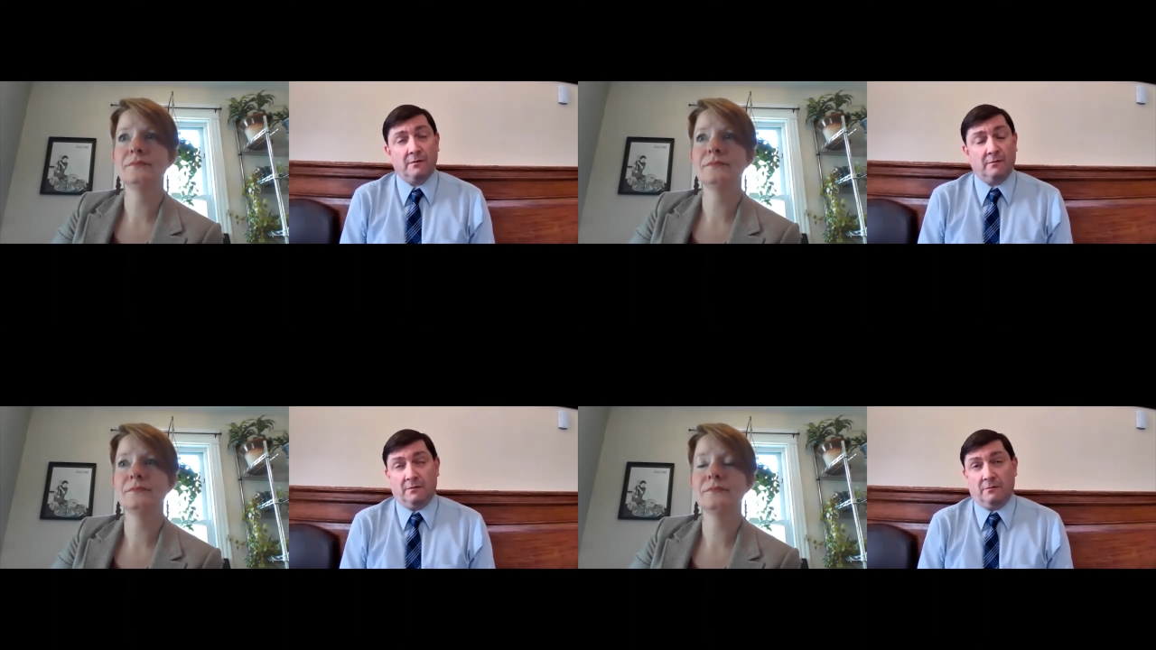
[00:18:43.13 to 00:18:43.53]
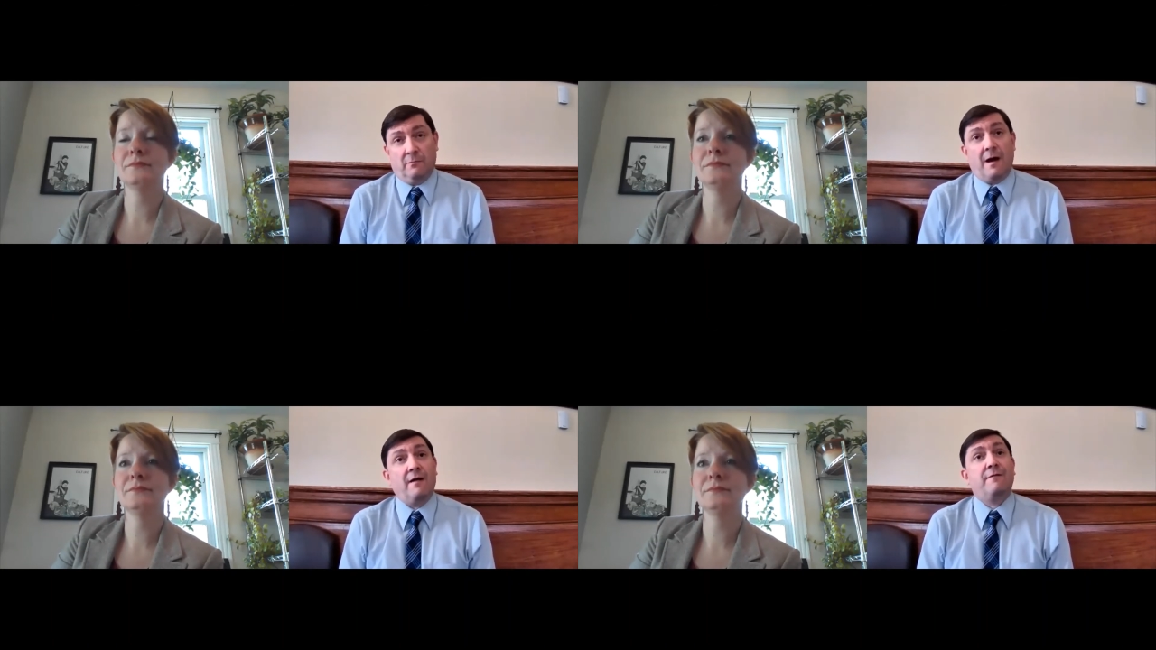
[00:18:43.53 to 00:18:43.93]

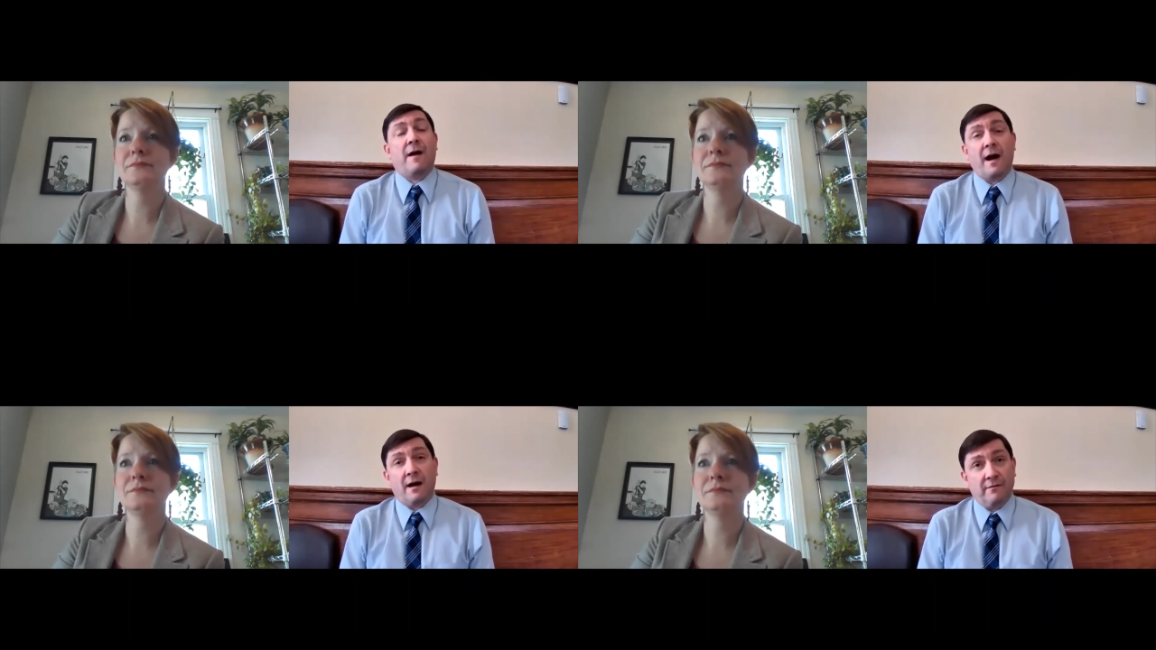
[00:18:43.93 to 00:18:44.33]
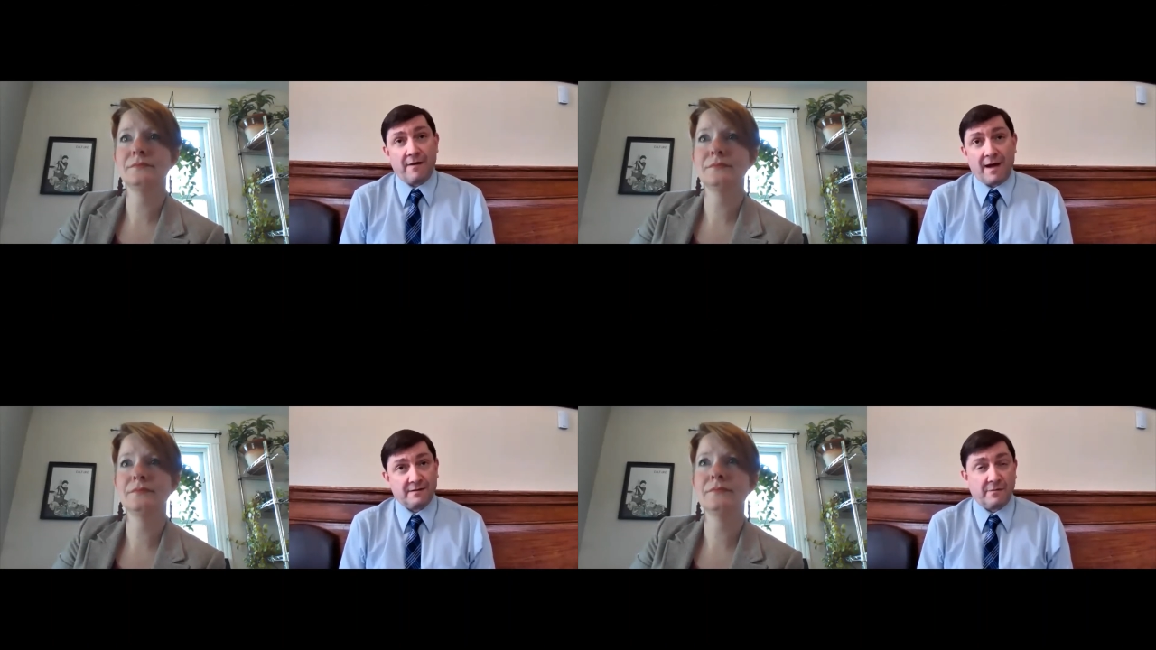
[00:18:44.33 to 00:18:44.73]
Speaker 1: of, by far the
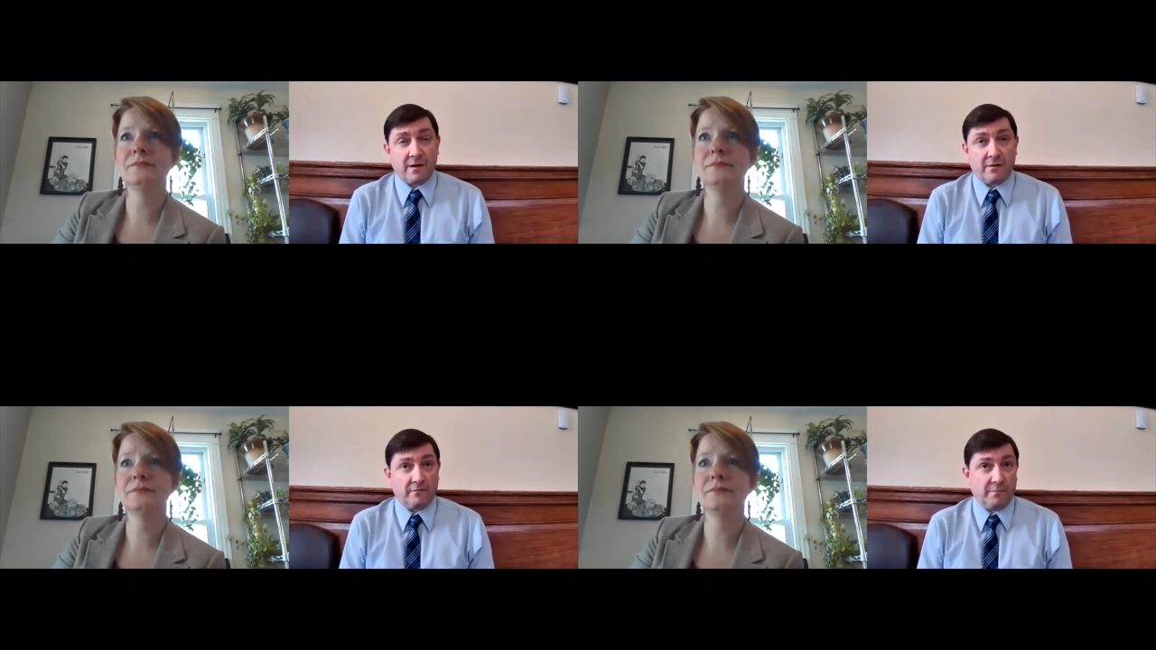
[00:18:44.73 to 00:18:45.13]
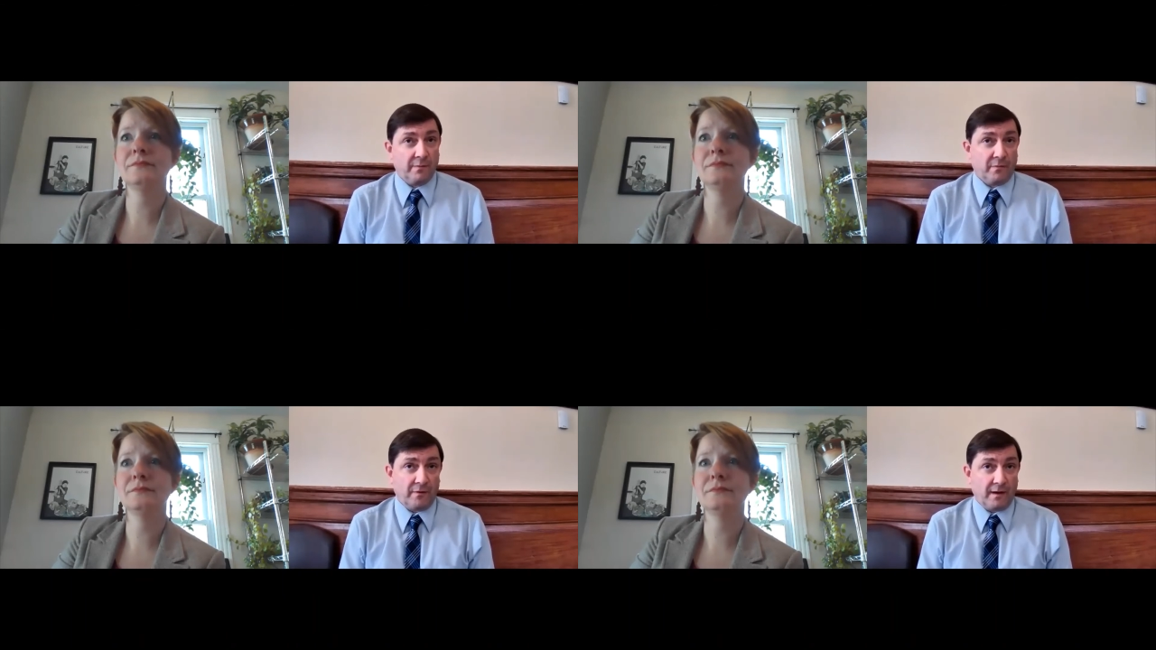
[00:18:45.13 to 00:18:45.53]
vast amount of
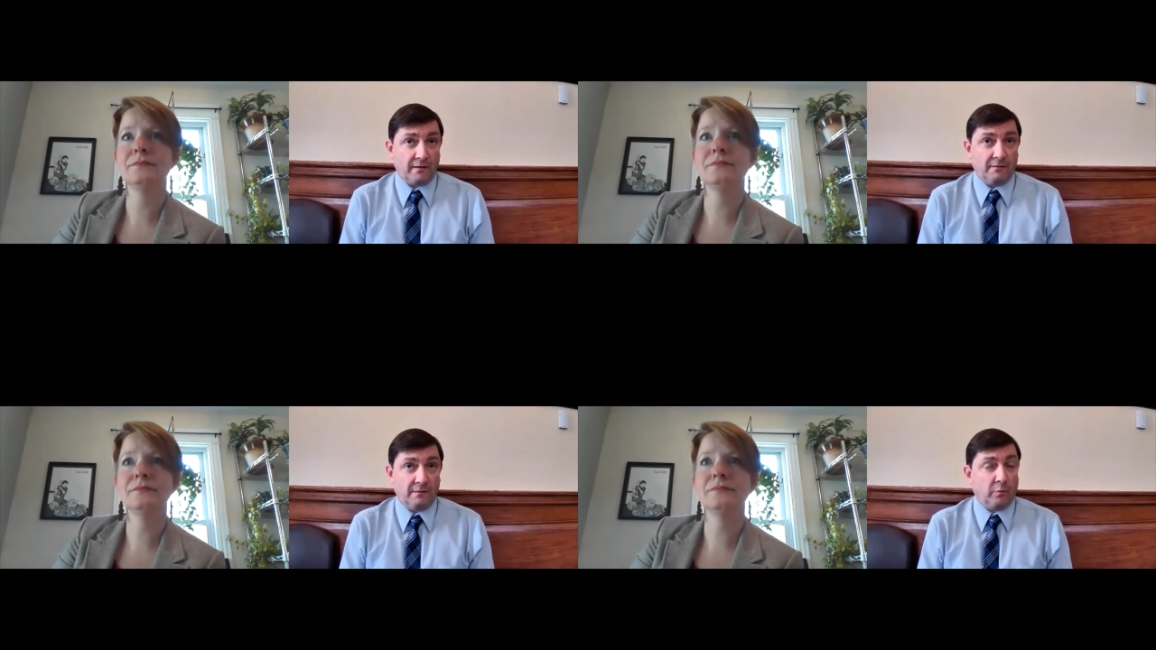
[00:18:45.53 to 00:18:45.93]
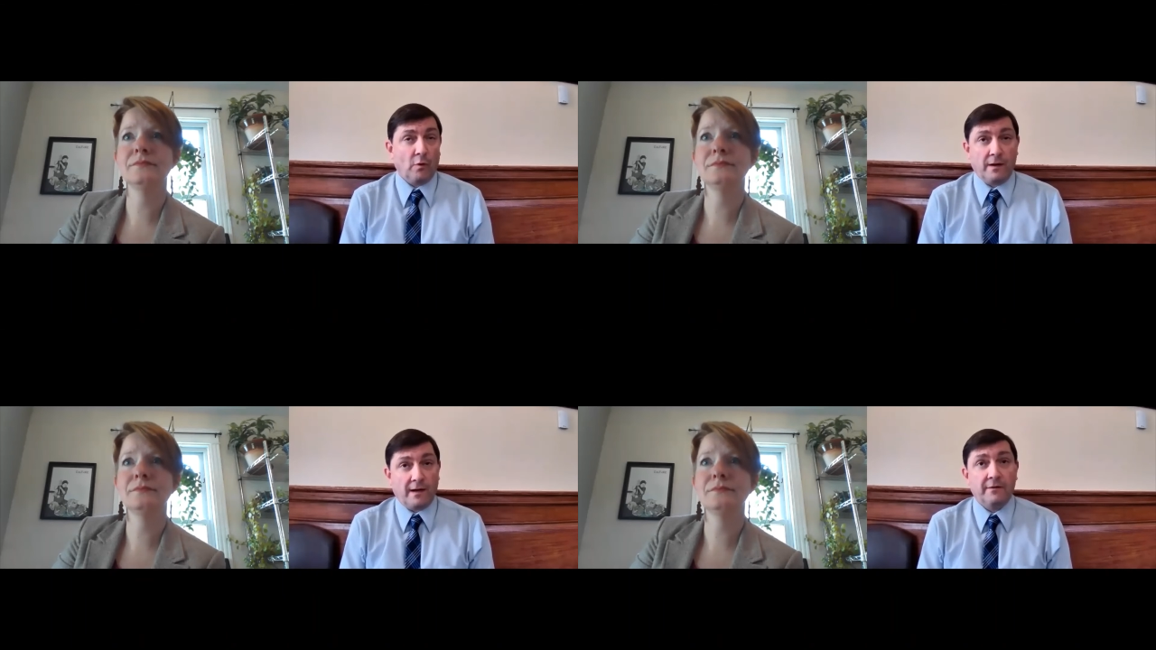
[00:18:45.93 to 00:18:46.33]
people that
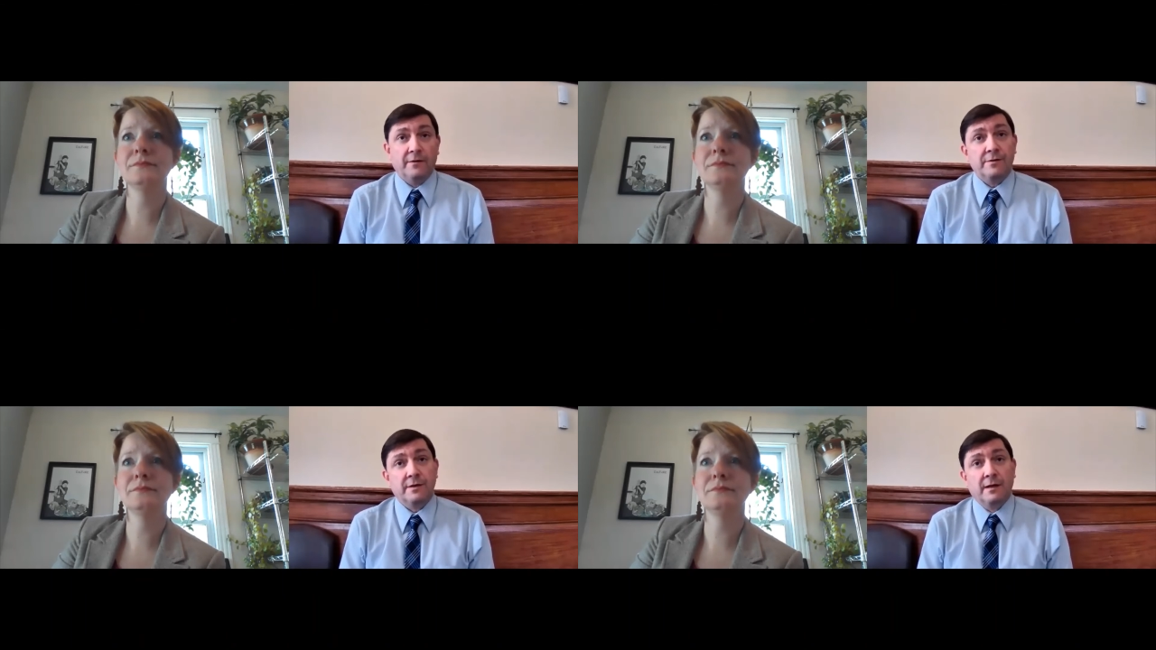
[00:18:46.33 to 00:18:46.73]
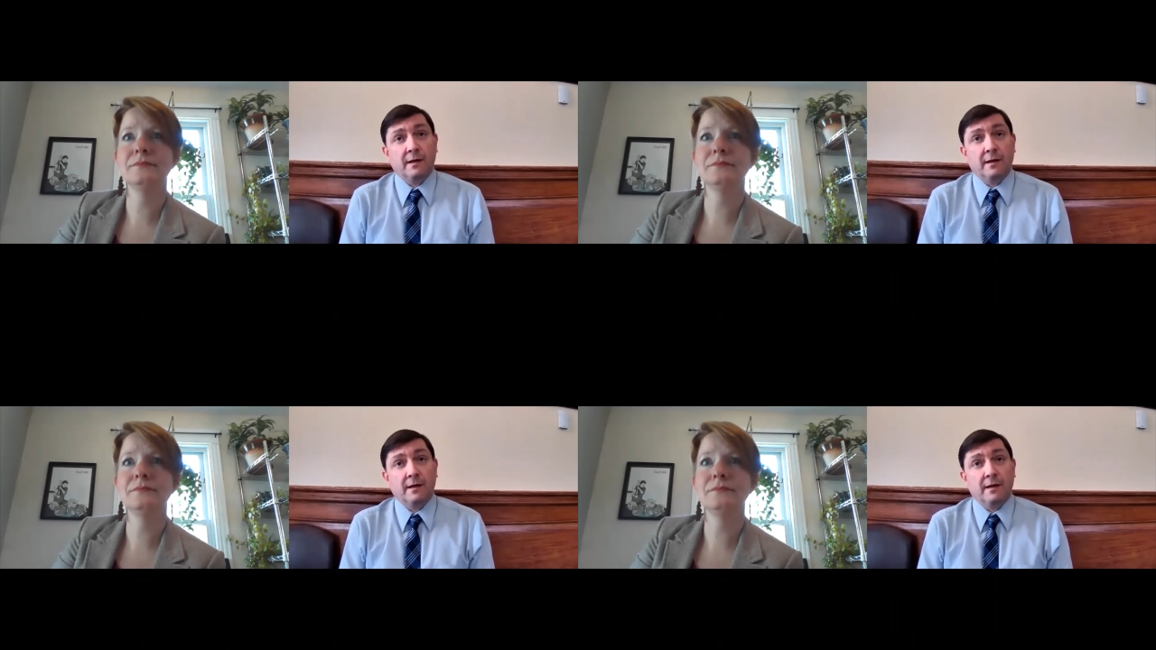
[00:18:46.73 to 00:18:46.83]
employ others